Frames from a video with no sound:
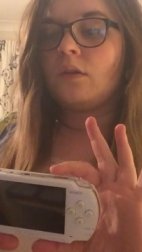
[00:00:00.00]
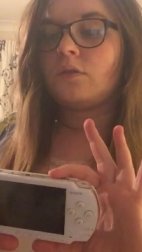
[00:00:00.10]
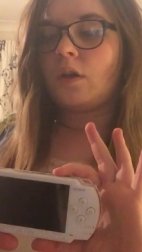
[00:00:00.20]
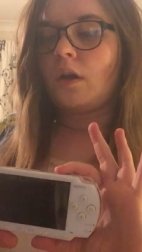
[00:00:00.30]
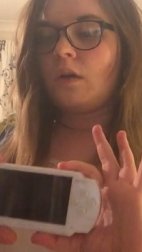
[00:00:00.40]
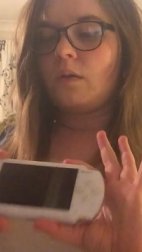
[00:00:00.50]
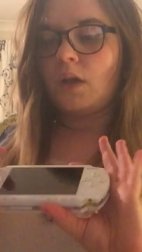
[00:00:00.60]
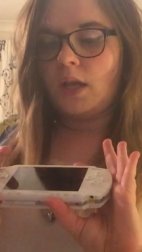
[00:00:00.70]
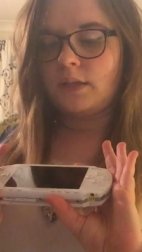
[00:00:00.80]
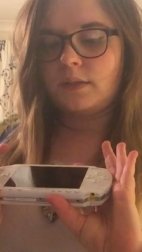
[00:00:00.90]
So
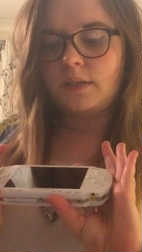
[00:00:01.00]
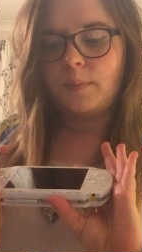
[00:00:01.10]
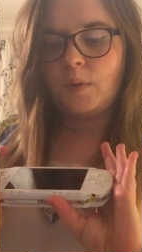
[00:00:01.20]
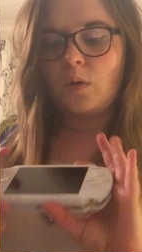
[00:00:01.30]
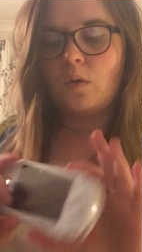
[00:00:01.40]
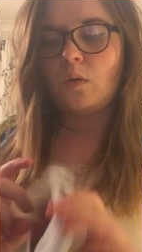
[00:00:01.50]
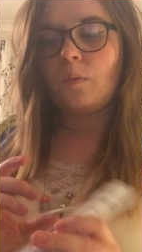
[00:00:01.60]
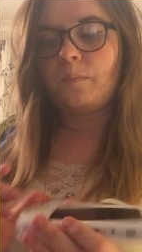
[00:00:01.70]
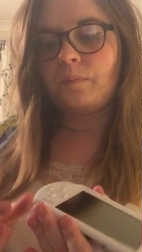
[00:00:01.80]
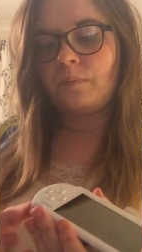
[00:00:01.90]
it's typical.